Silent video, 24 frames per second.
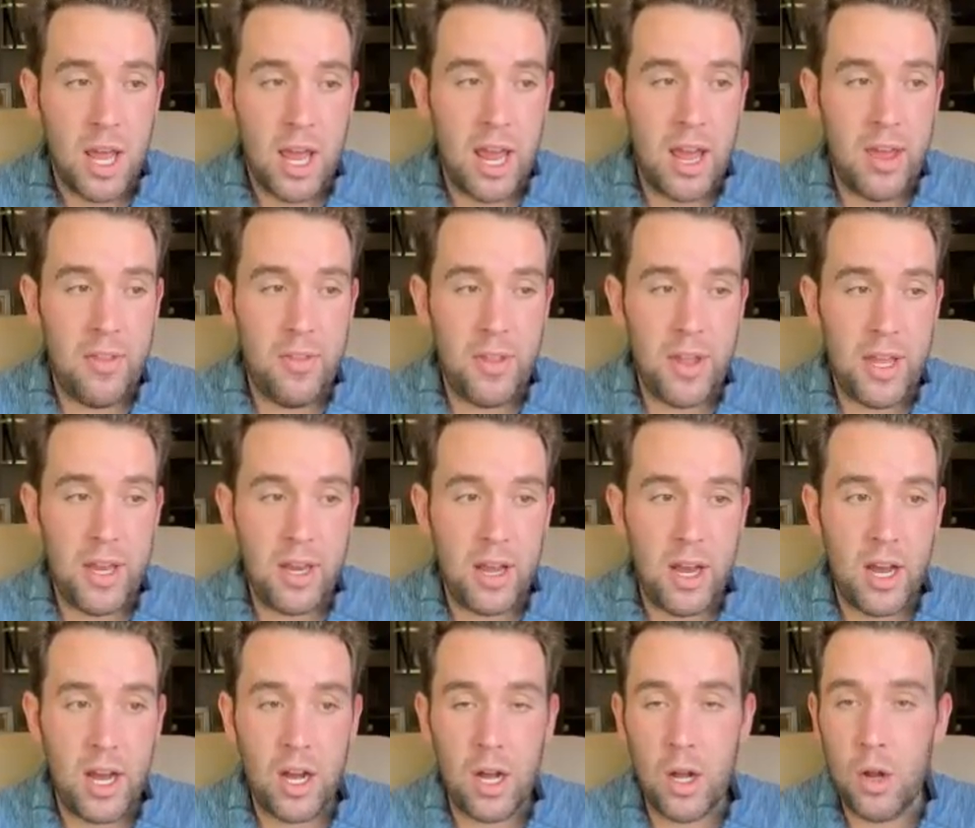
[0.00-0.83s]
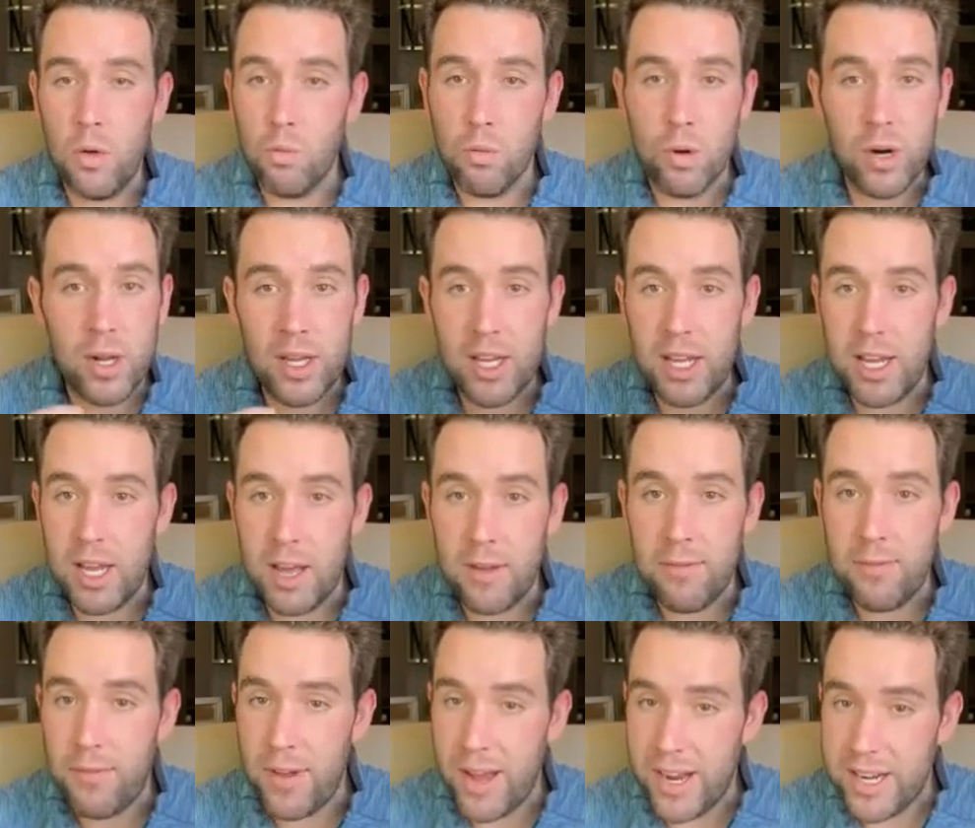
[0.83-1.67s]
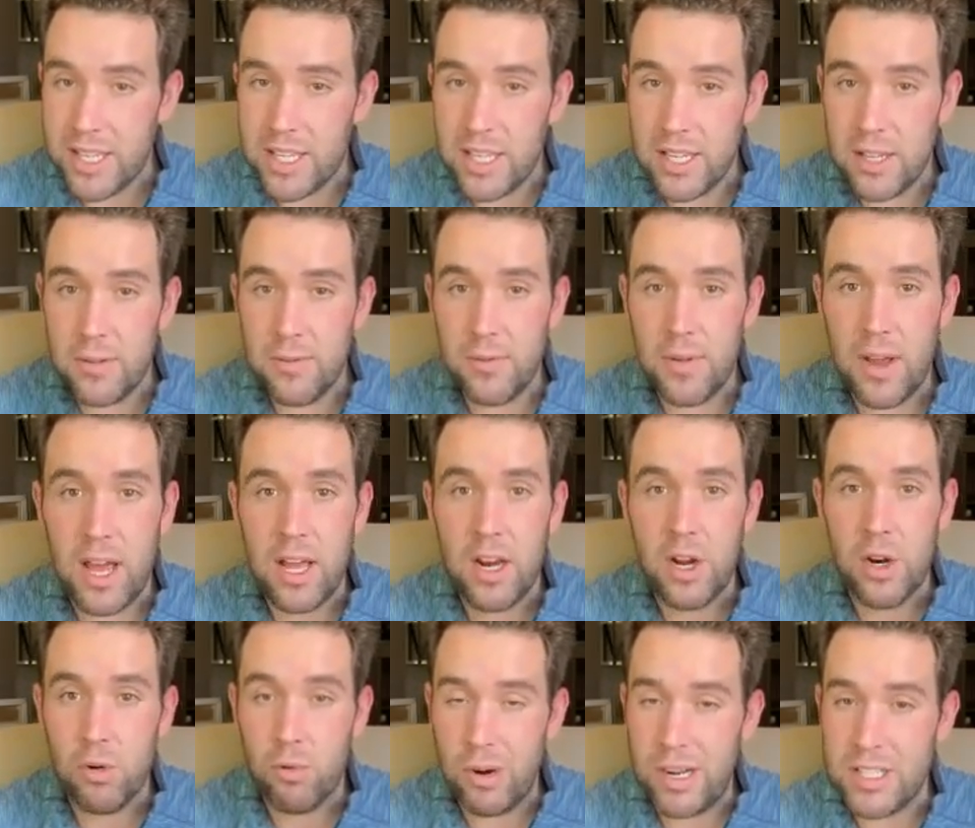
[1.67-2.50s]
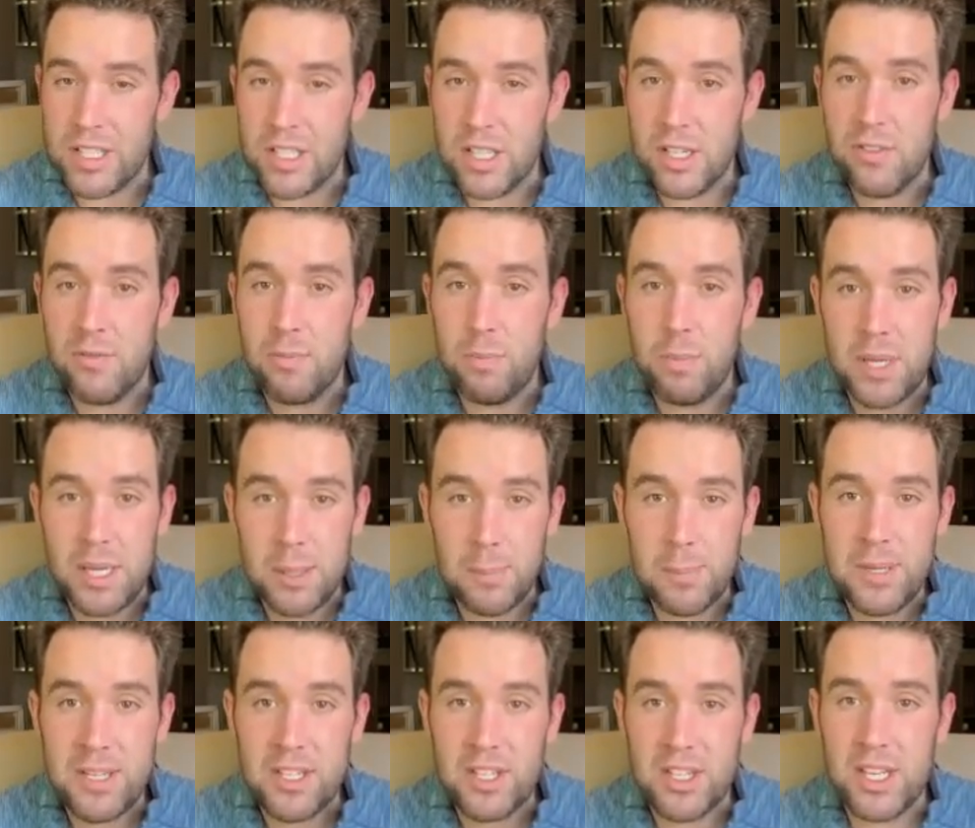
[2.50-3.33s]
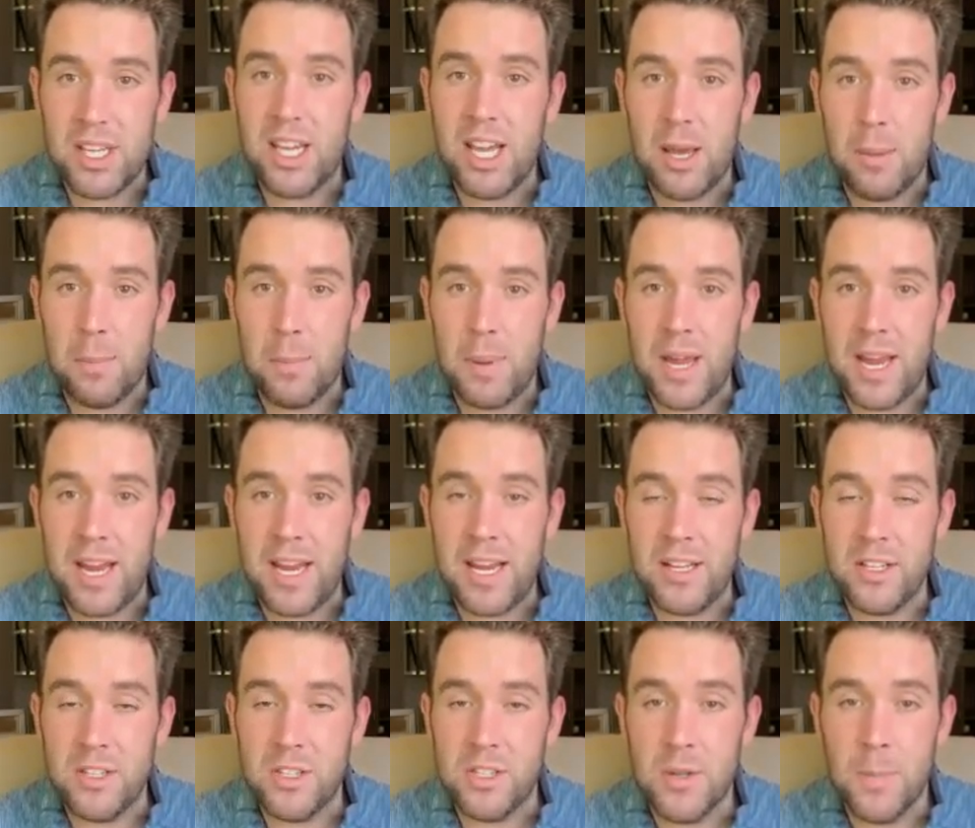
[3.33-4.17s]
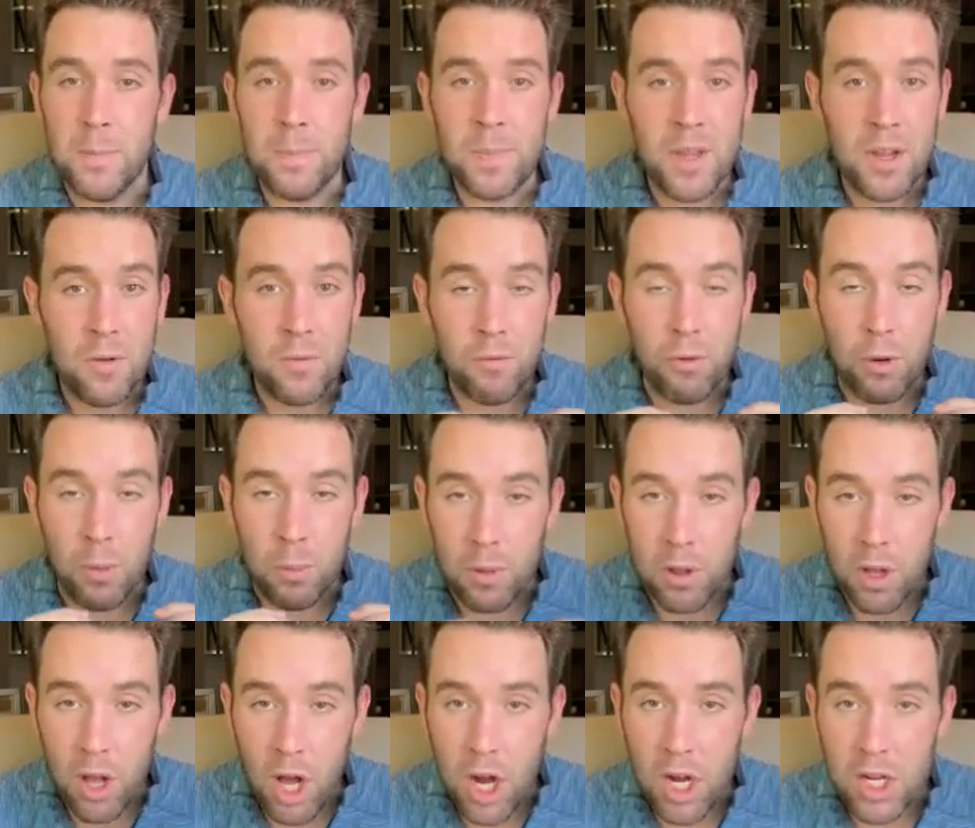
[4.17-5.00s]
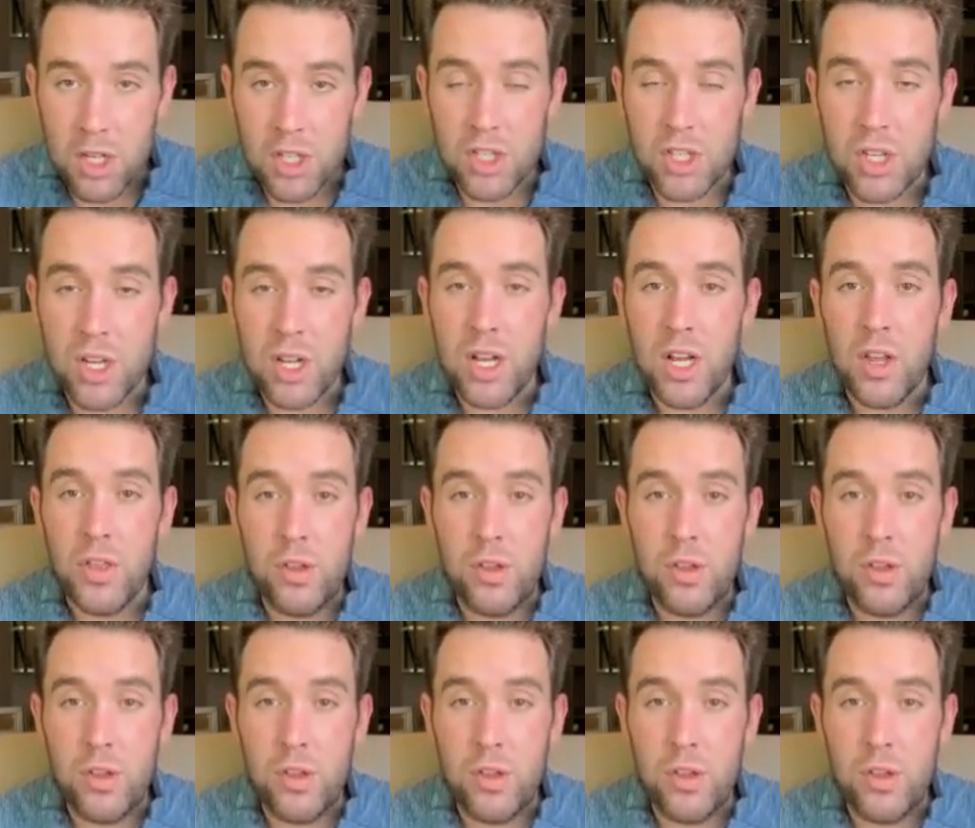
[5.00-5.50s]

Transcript: And then really effective and aggressive PPC campaigns from launch.